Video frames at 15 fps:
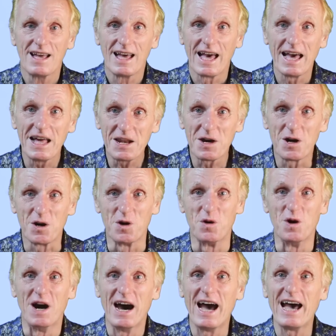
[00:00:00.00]

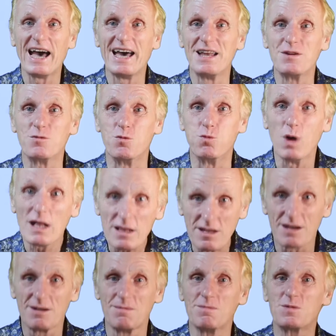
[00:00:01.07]
Hello and
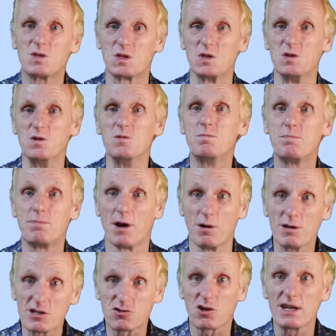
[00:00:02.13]
welcome to
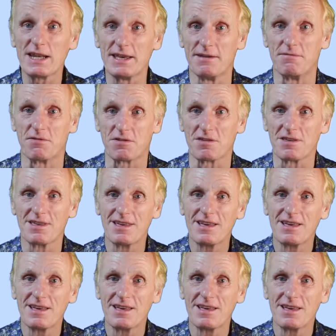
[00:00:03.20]
Poetry Lives.